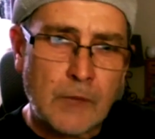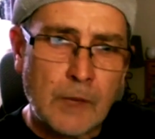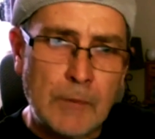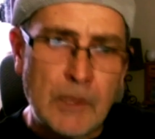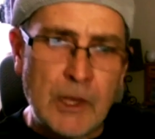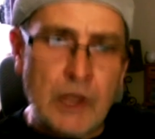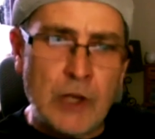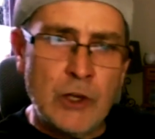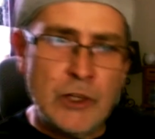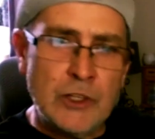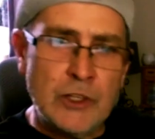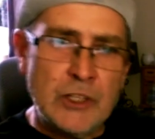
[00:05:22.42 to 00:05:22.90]

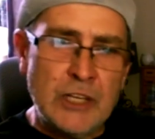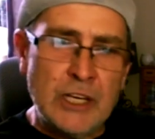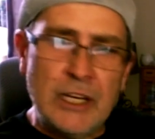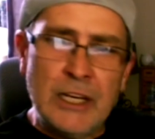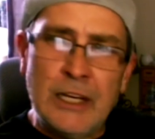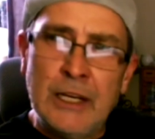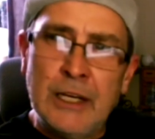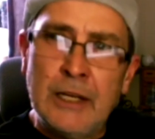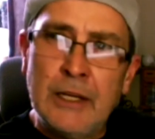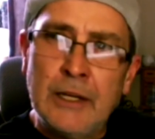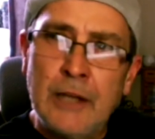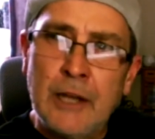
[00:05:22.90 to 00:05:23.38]
because
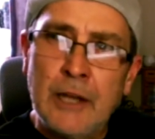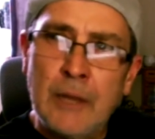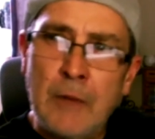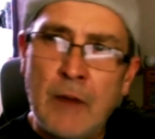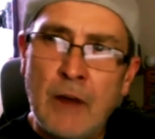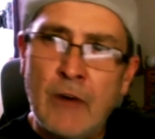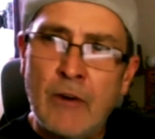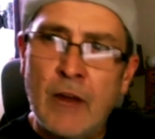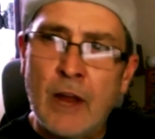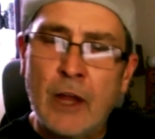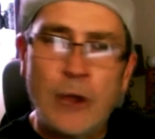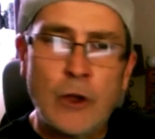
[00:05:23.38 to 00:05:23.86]
yes, no
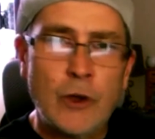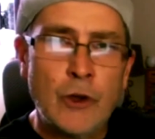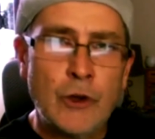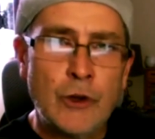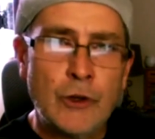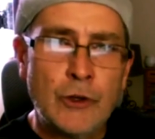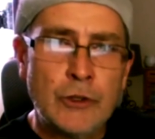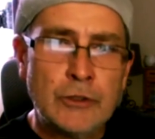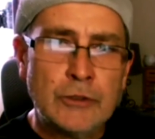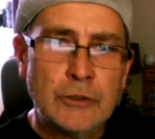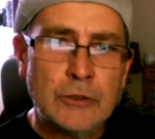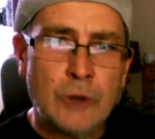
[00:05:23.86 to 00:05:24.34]
matter how
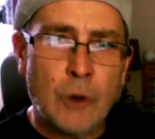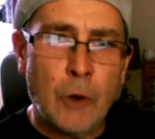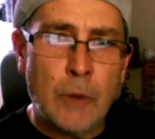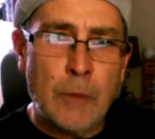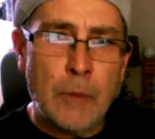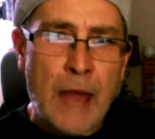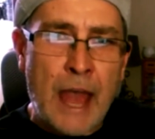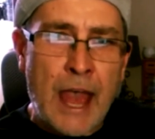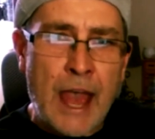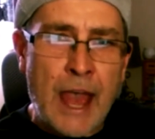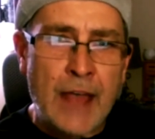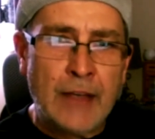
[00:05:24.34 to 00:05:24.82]
good or
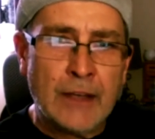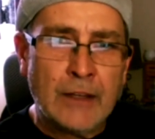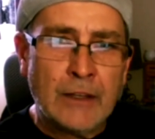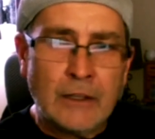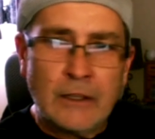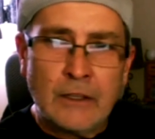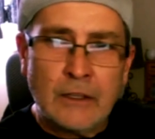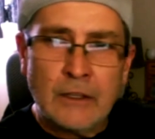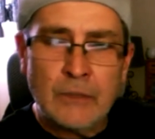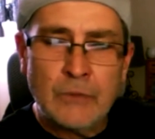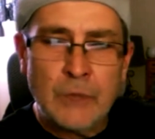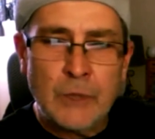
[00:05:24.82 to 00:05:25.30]
bad,
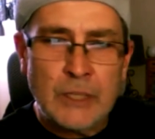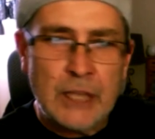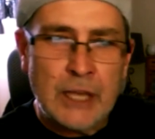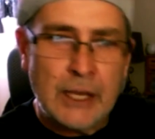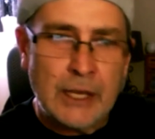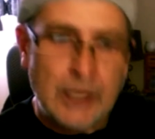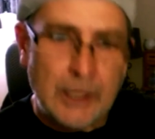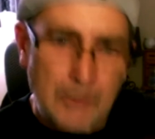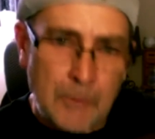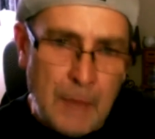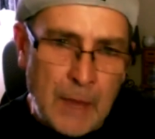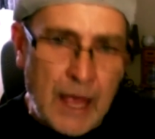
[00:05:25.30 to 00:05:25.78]
and if we
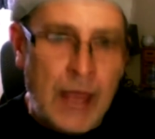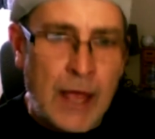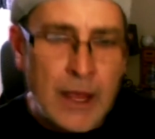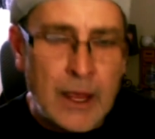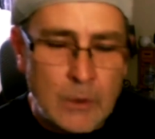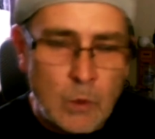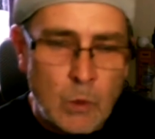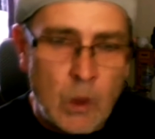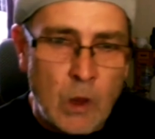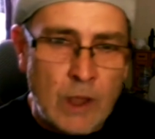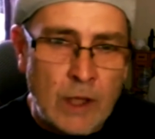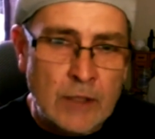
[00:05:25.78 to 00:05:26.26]
take the
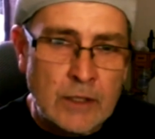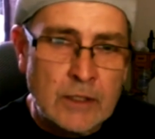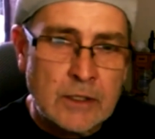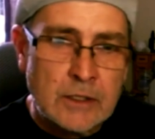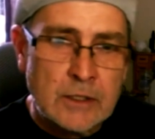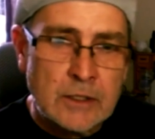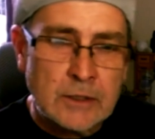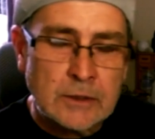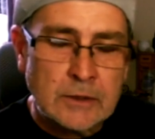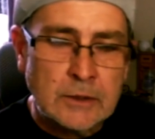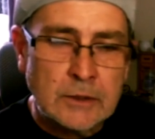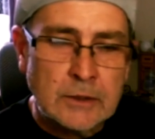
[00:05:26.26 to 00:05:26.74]
bad
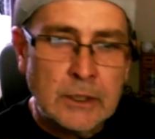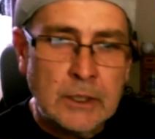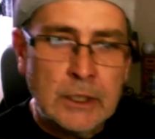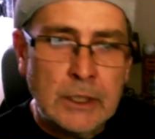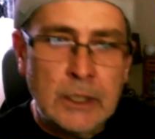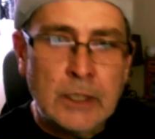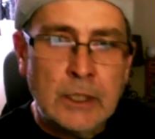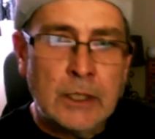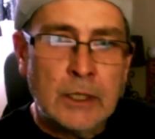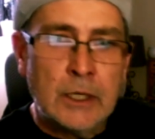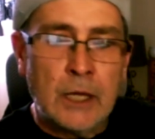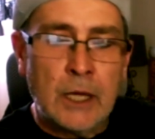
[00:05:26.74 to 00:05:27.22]
ones,
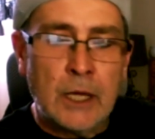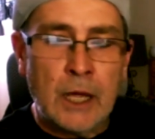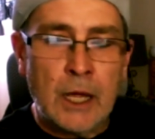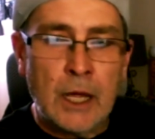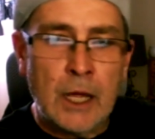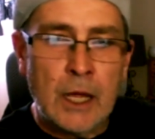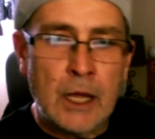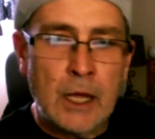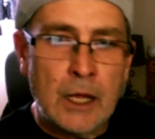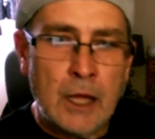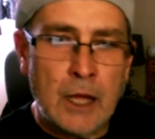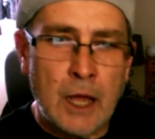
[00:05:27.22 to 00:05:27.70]

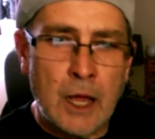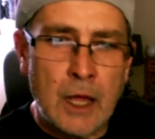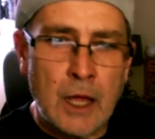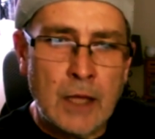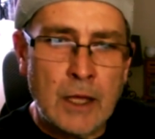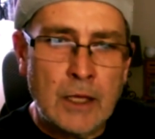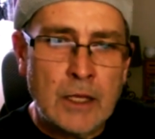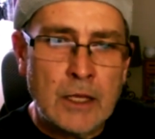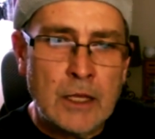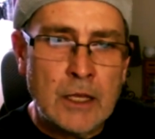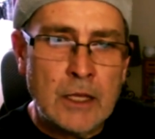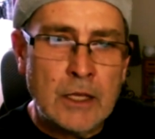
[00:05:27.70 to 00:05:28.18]

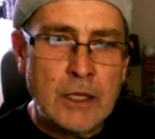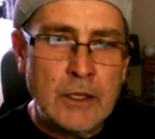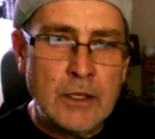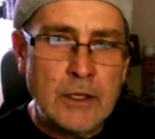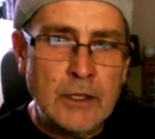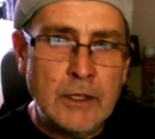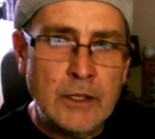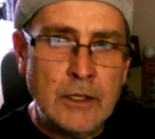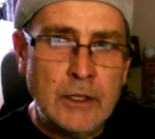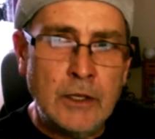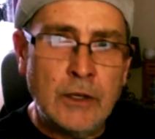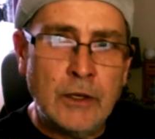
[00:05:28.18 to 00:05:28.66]
uh,
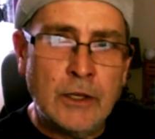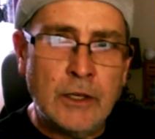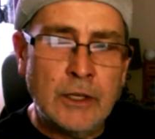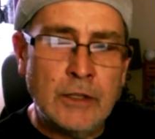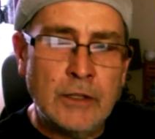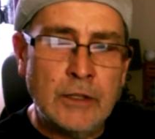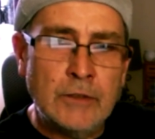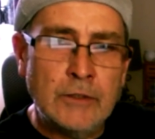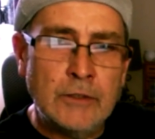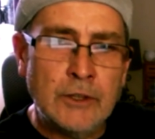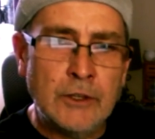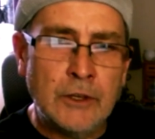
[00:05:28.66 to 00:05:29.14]
you
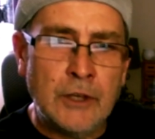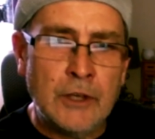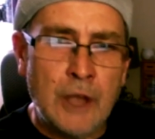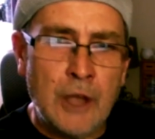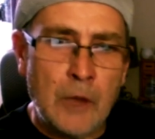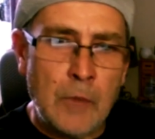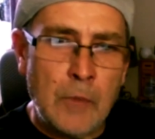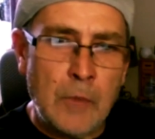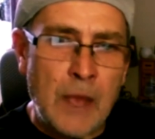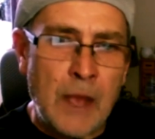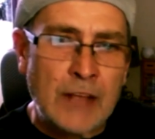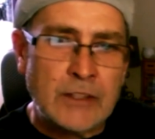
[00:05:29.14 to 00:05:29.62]
can you can
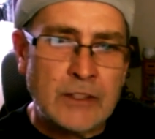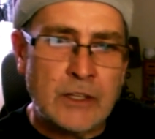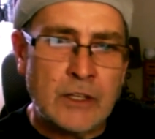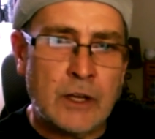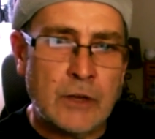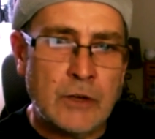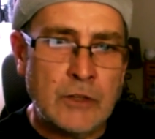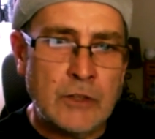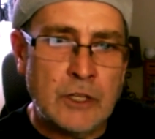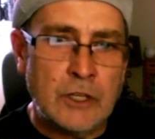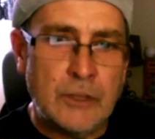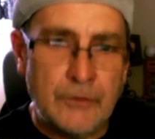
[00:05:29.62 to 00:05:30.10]
go back to
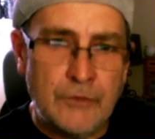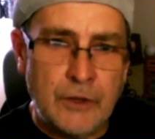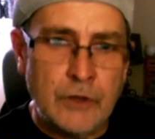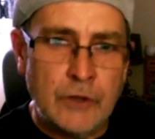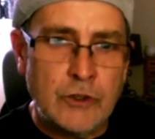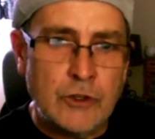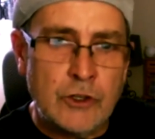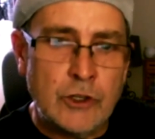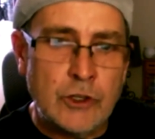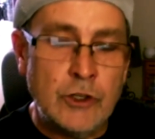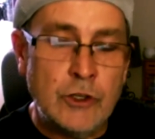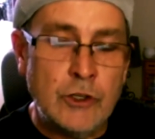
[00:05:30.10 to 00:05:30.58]
those in the
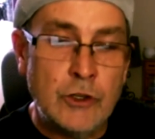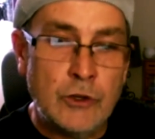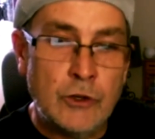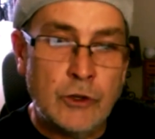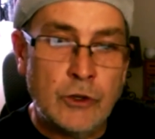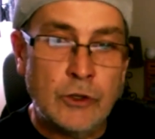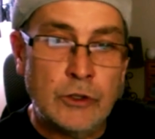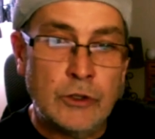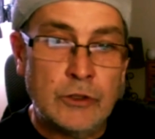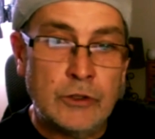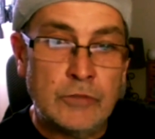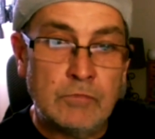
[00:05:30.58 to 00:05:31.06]
future. You
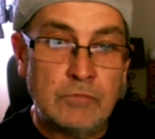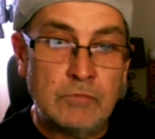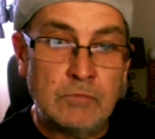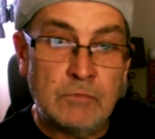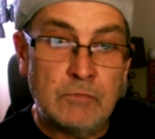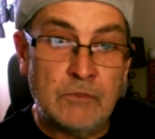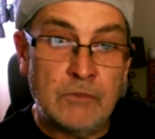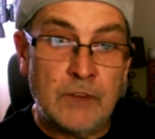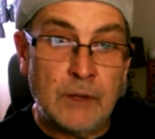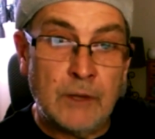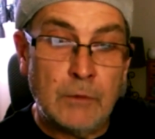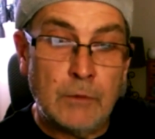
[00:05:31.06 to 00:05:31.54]
could
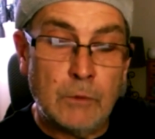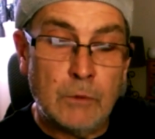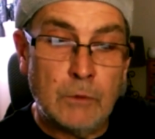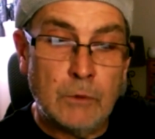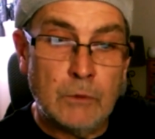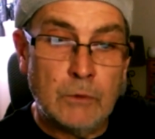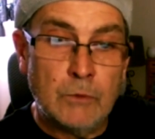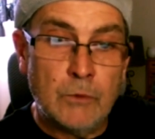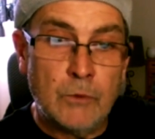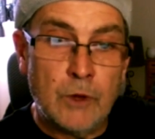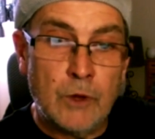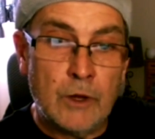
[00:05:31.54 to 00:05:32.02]
think,
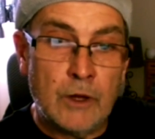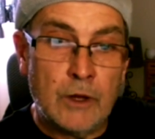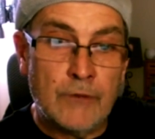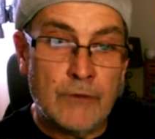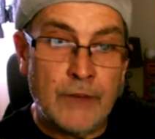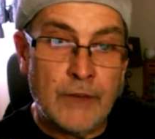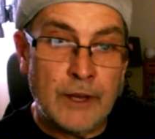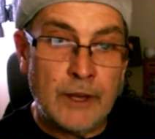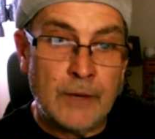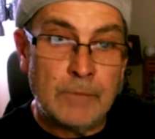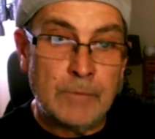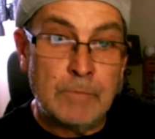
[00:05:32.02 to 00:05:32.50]
oh, I've
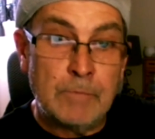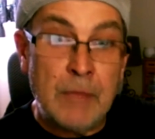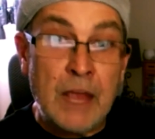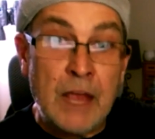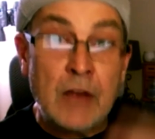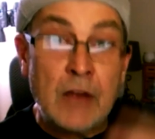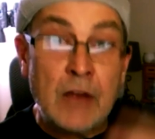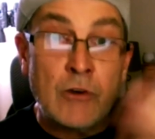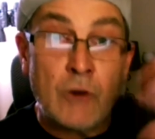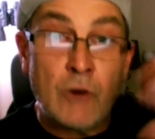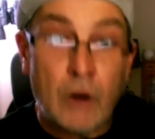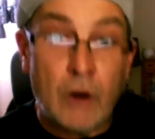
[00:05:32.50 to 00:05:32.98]
had a
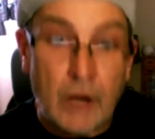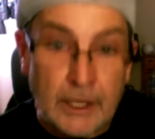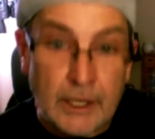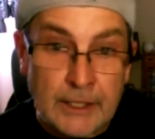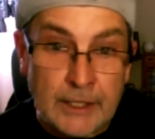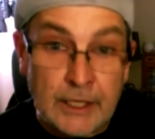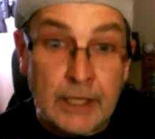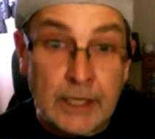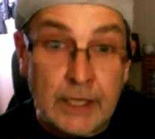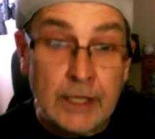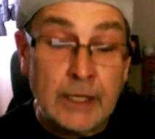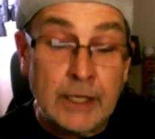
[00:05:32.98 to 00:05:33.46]
better
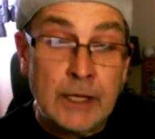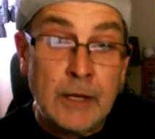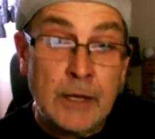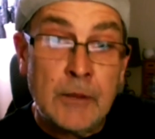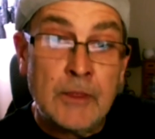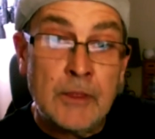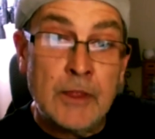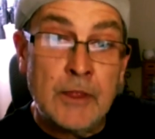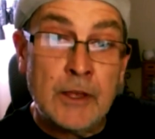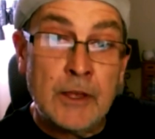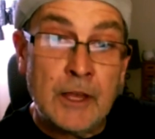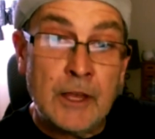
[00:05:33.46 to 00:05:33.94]
idea
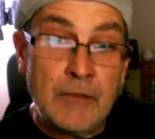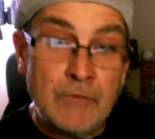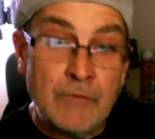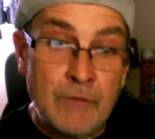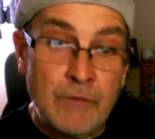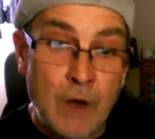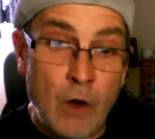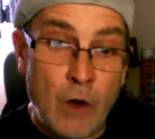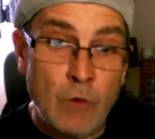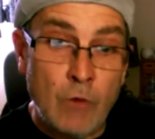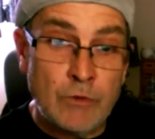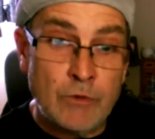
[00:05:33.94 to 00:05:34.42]
that
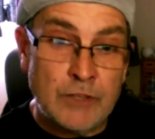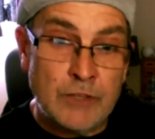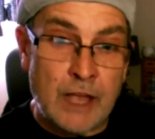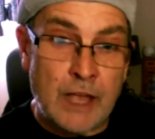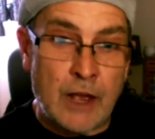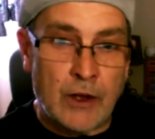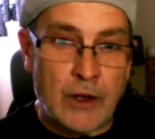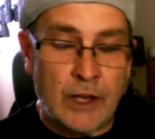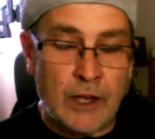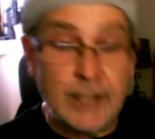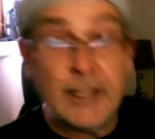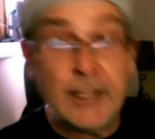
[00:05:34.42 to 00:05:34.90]
involves hmm.
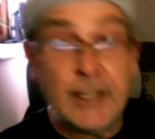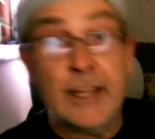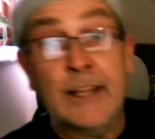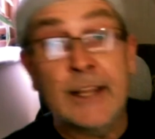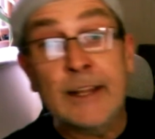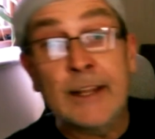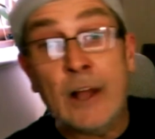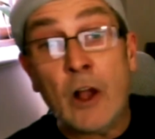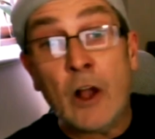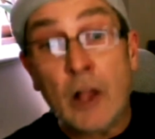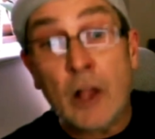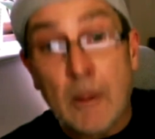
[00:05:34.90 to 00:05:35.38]
that
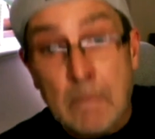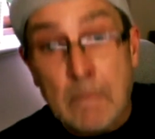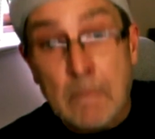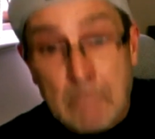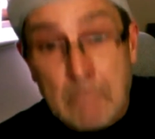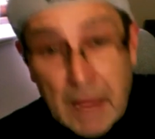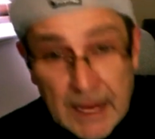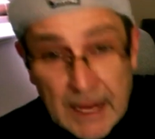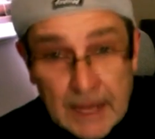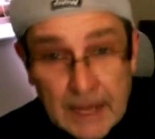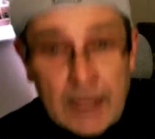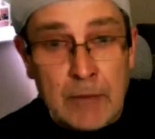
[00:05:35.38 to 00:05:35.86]
idea that I can
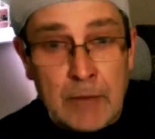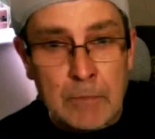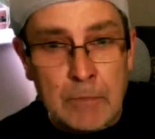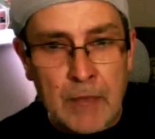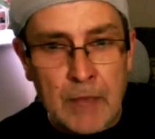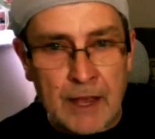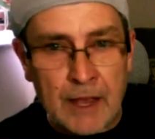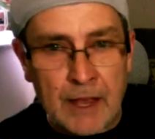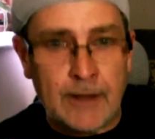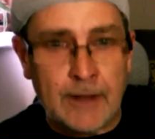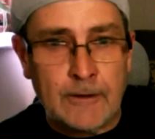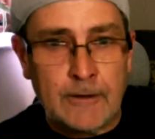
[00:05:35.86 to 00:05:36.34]
make it
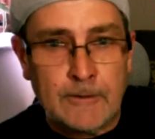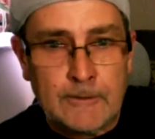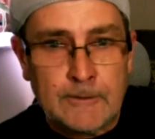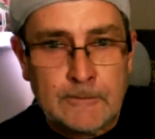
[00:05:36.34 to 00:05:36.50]
better.